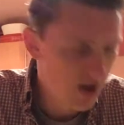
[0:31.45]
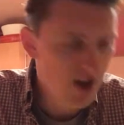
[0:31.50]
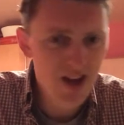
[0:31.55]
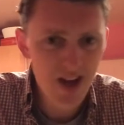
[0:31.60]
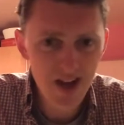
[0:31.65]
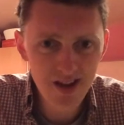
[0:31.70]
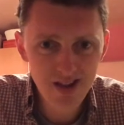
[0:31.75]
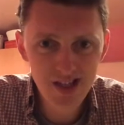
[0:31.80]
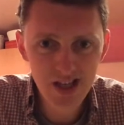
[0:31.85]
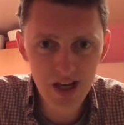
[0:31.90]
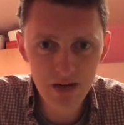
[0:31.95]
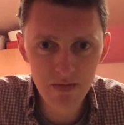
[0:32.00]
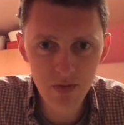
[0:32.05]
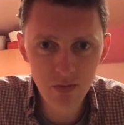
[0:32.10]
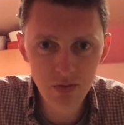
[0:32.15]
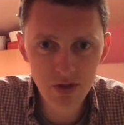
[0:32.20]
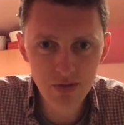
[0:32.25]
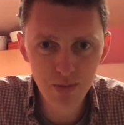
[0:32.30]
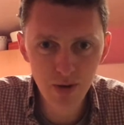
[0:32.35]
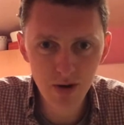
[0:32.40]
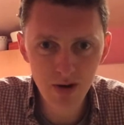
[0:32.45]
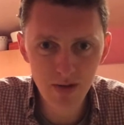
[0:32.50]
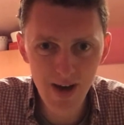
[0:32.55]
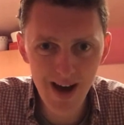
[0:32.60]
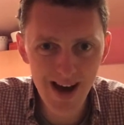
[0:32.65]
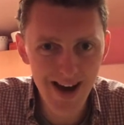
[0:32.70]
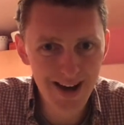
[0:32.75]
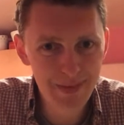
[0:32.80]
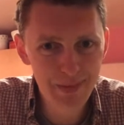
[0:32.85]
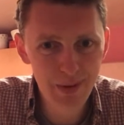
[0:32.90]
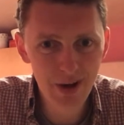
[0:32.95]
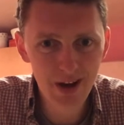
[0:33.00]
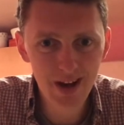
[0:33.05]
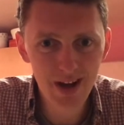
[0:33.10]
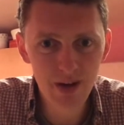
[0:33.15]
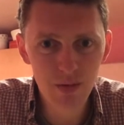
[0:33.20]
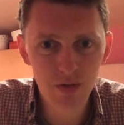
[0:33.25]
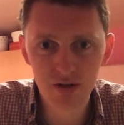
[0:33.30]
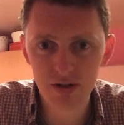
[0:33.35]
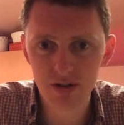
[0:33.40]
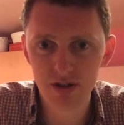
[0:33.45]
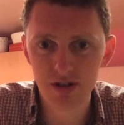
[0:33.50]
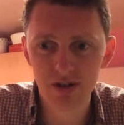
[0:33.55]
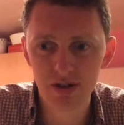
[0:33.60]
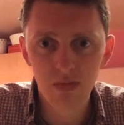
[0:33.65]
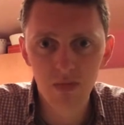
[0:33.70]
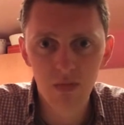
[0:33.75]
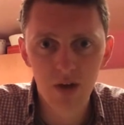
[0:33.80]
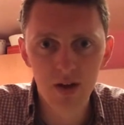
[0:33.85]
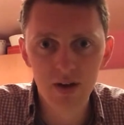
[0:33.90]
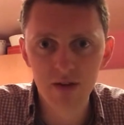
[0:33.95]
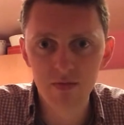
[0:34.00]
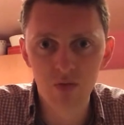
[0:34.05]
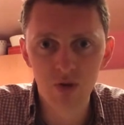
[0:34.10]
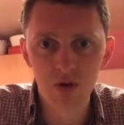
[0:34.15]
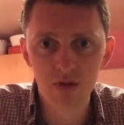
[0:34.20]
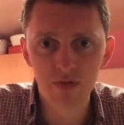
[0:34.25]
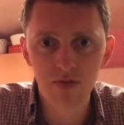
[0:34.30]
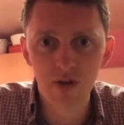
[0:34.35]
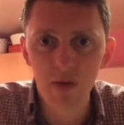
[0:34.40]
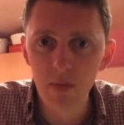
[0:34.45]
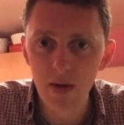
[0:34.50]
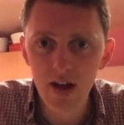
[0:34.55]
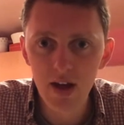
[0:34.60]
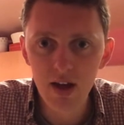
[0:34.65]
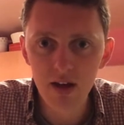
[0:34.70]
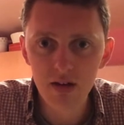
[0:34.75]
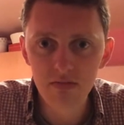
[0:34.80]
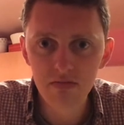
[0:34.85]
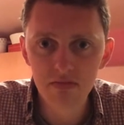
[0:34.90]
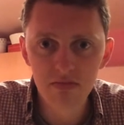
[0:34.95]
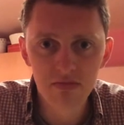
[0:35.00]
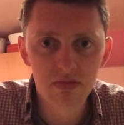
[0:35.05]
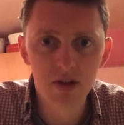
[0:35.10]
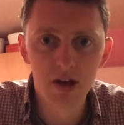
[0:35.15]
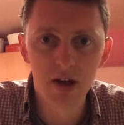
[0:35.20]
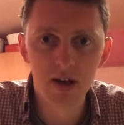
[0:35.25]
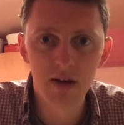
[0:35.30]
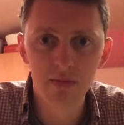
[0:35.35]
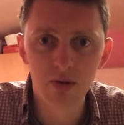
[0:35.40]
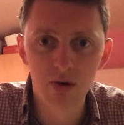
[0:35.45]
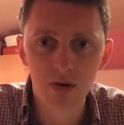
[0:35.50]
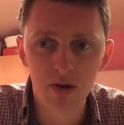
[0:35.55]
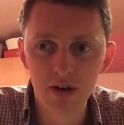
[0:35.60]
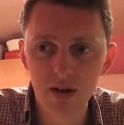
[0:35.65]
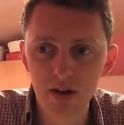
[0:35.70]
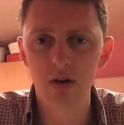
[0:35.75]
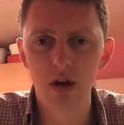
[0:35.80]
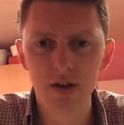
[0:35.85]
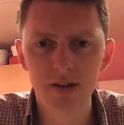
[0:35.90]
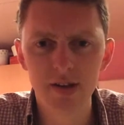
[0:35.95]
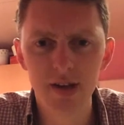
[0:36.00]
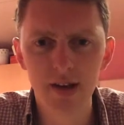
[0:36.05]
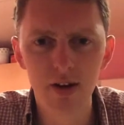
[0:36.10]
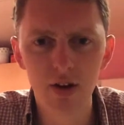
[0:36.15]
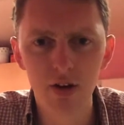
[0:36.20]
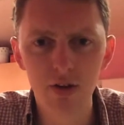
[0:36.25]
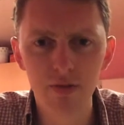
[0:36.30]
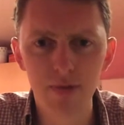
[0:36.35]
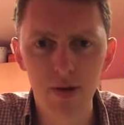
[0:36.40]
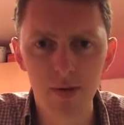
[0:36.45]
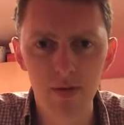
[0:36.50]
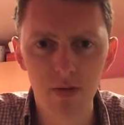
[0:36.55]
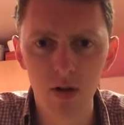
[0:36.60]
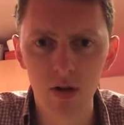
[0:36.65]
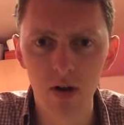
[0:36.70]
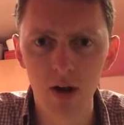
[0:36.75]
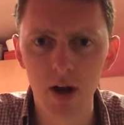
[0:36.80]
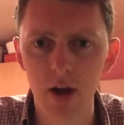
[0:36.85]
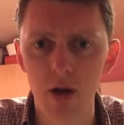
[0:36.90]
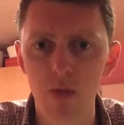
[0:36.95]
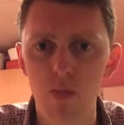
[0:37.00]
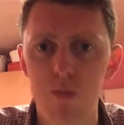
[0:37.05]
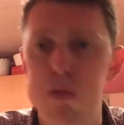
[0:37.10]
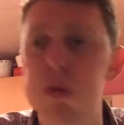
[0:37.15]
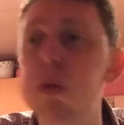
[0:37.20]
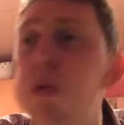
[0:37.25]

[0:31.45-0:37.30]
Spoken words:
yeah, the cinnamon was pretty bad, but it wasn't, I didn't want to vomit at any point. I see a lot of people online go,